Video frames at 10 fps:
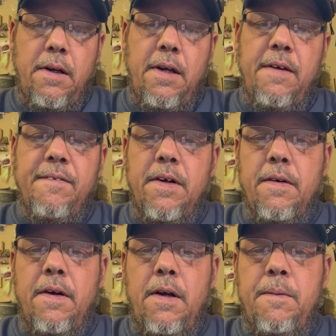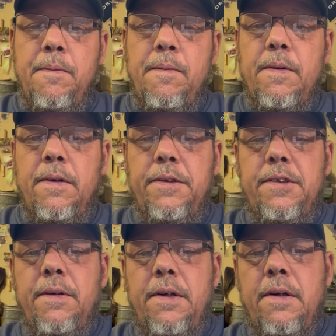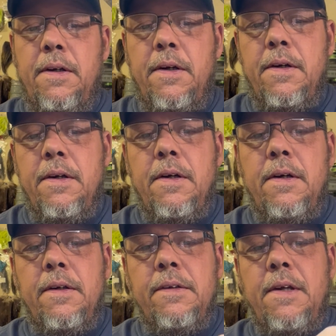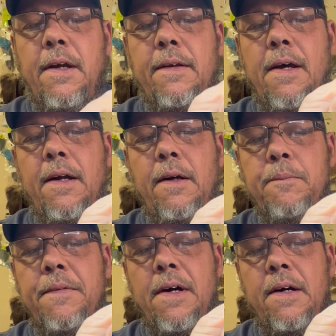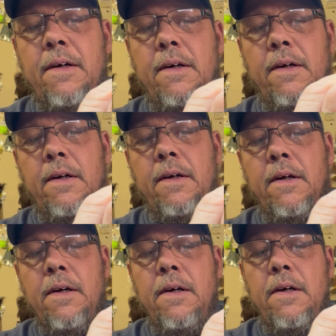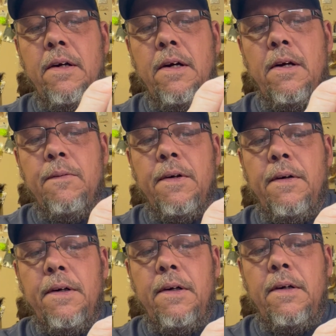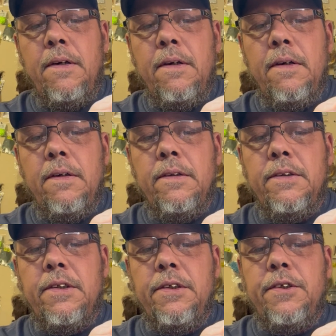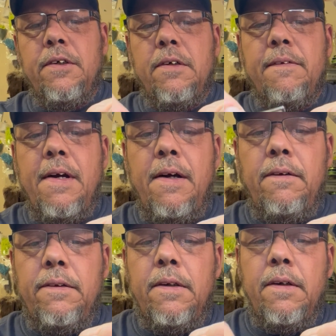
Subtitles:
Even her up. We're just going to take that up there. And we're going to cinch her around